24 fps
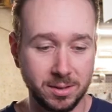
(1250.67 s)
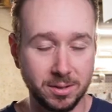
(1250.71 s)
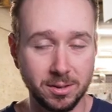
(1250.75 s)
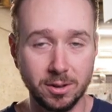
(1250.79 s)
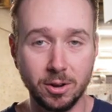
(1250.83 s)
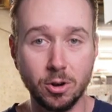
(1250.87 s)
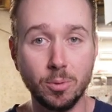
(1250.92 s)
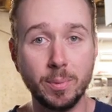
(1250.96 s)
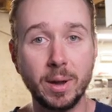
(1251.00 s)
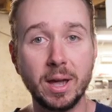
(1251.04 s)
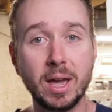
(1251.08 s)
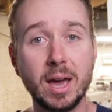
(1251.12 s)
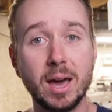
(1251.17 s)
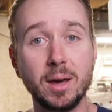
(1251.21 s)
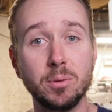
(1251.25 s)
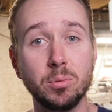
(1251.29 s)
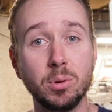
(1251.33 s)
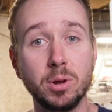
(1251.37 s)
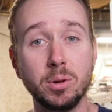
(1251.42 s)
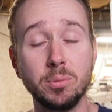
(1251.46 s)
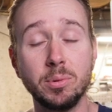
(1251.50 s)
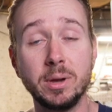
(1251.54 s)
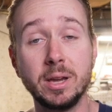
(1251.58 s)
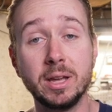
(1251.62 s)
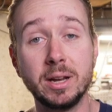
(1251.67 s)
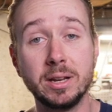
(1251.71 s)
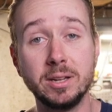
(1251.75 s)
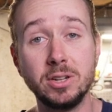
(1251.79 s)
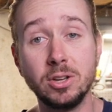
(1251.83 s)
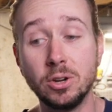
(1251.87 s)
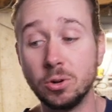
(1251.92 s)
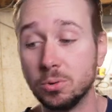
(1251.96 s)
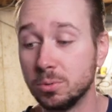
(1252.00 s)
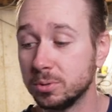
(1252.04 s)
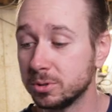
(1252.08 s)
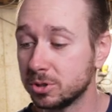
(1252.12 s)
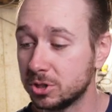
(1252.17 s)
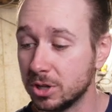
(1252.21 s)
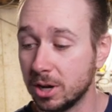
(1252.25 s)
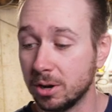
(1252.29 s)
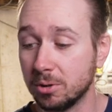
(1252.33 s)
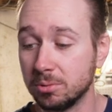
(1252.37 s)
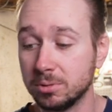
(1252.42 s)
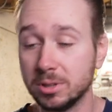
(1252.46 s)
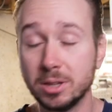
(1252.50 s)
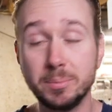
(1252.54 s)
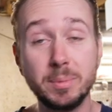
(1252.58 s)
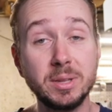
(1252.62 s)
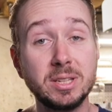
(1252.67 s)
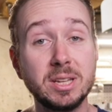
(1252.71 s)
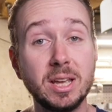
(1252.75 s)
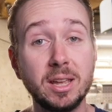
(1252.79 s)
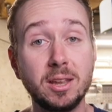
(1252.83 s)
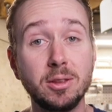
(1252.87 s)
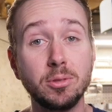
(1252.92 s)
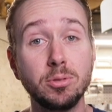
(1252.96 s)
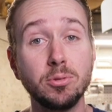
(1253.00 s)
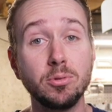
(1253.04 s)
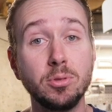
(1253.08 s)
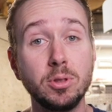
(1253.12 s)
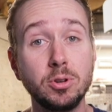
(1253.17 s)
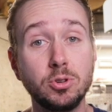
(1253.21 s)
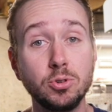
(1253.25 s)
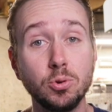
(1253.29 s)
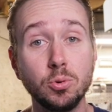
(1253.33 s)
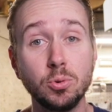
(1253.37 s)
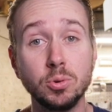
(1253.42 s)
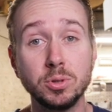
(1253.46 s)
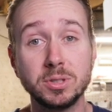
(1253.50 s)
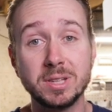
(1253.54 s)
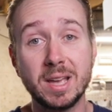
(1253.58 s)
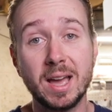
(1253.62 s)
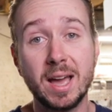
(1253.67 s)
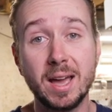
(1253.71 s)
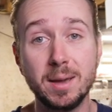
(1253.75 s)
oh my God, what are we gonna do? So let me take you through the tools